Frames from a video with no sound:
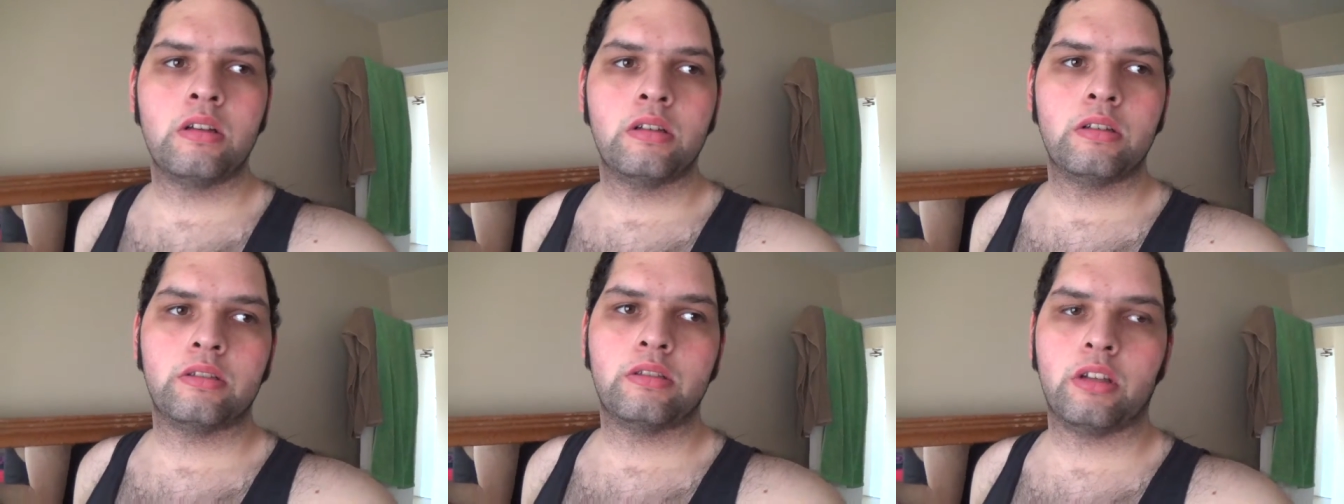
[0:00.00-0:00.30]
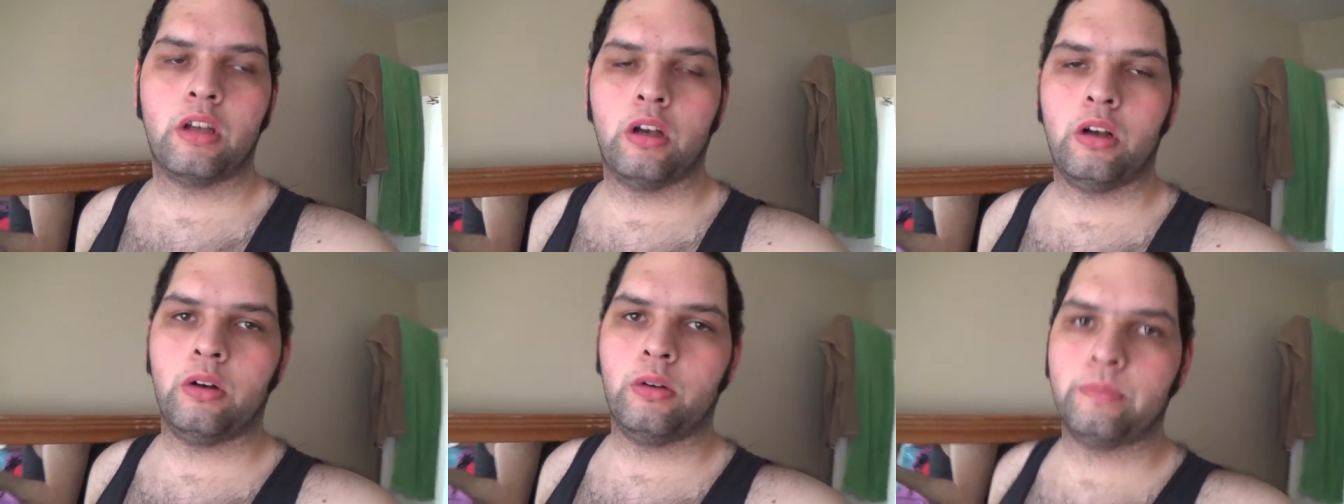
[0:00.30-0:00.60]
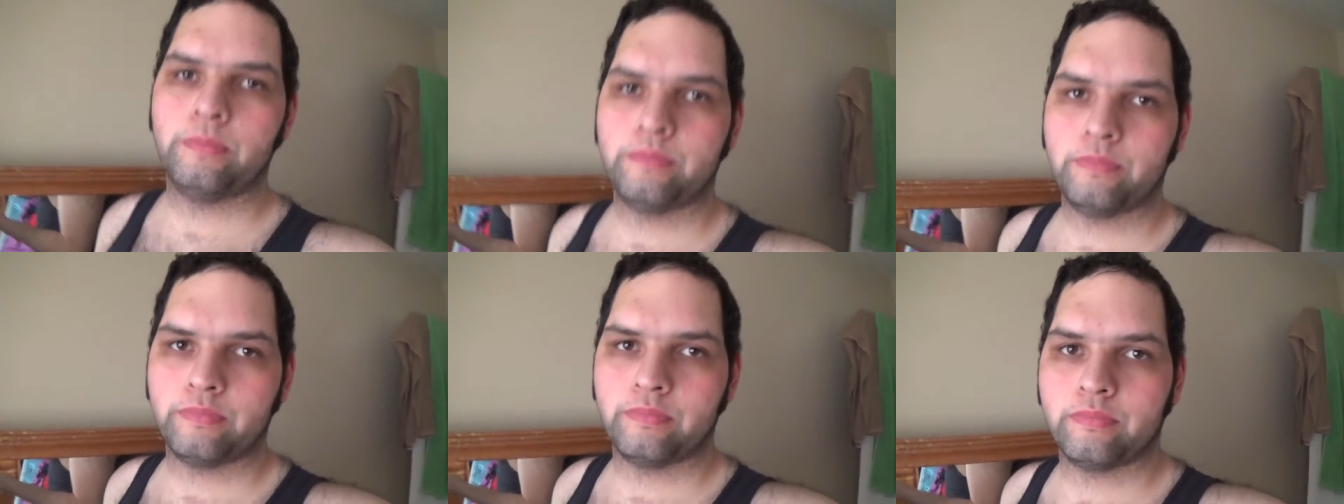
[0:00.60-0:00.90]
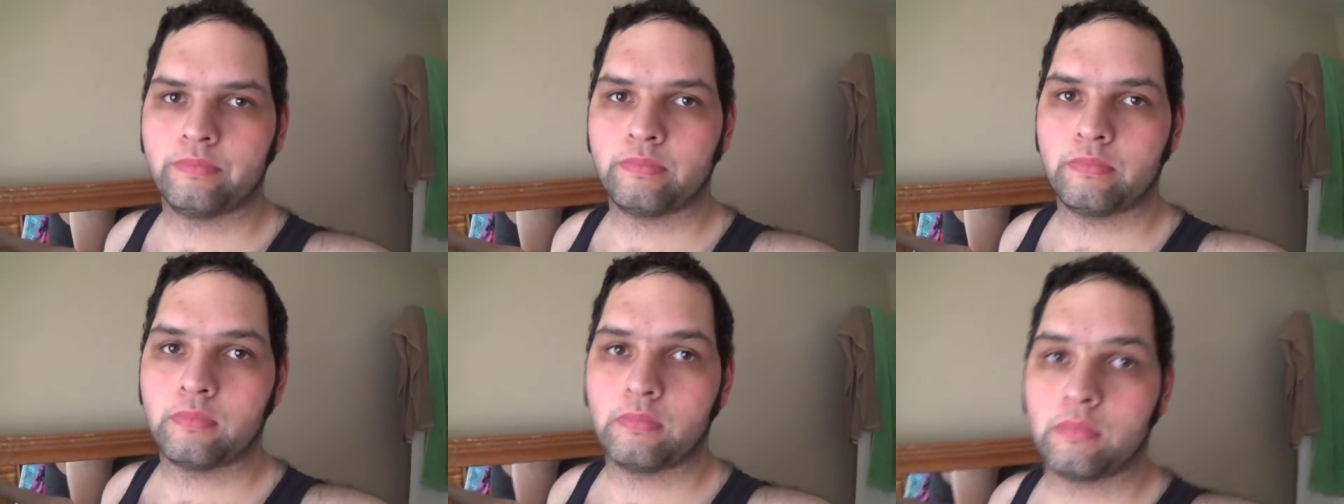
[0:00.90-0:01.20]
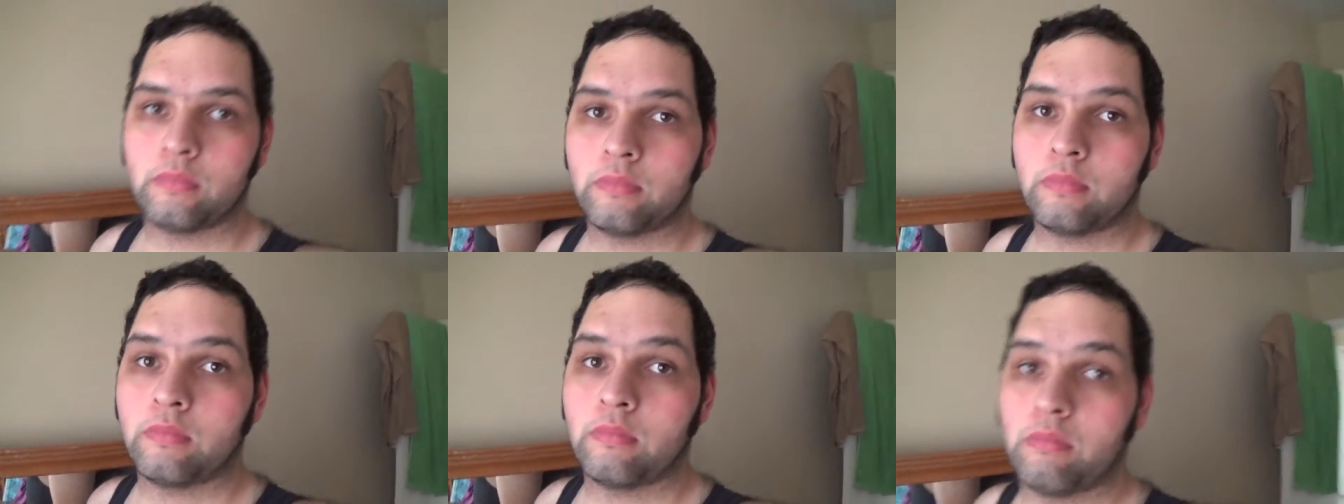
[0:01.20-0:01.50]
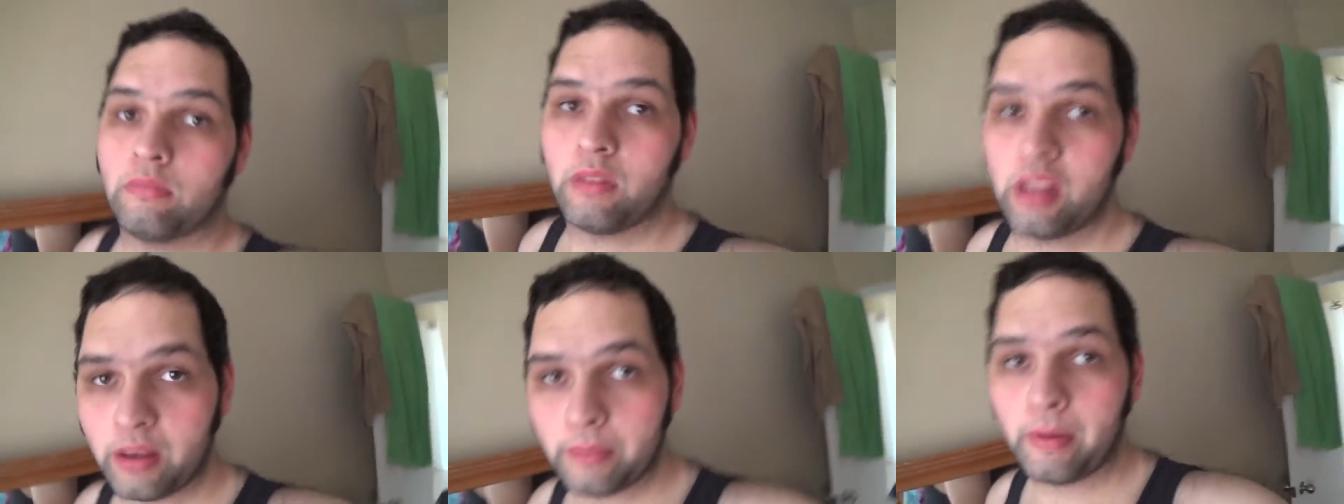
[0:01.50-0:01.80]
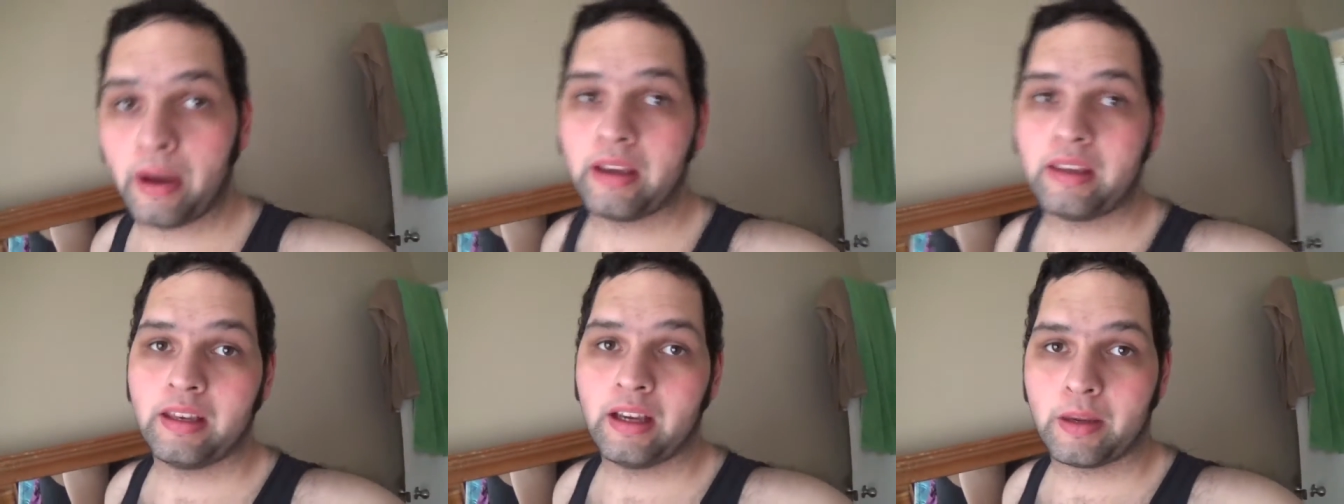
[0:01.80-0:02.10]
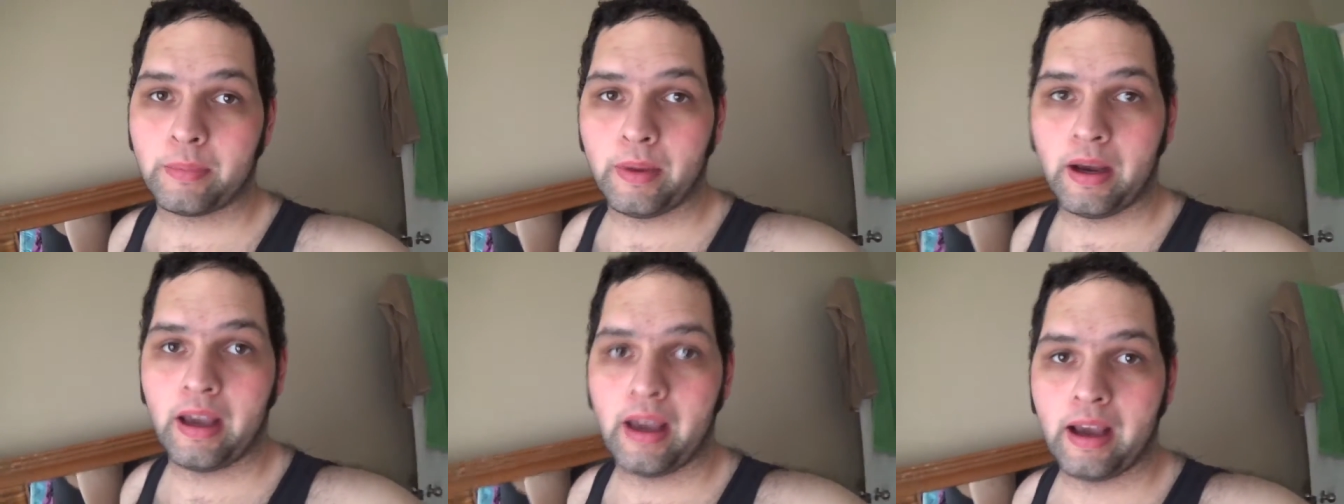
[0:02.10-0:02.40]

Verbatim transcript: So, he might kick my